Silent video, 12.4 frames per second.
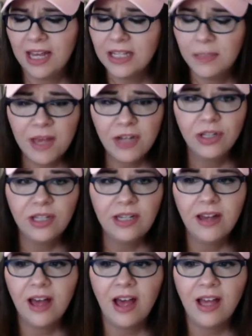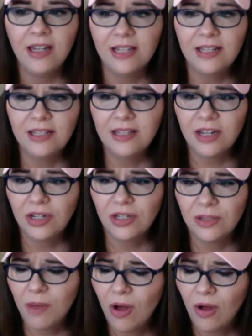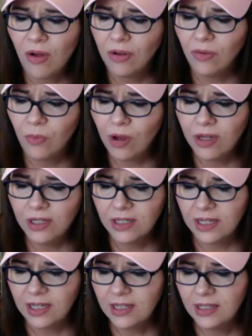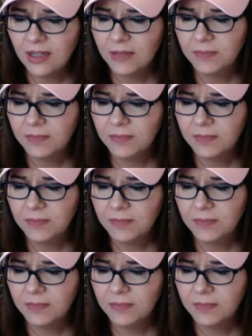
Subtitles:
especially not in such small quantities.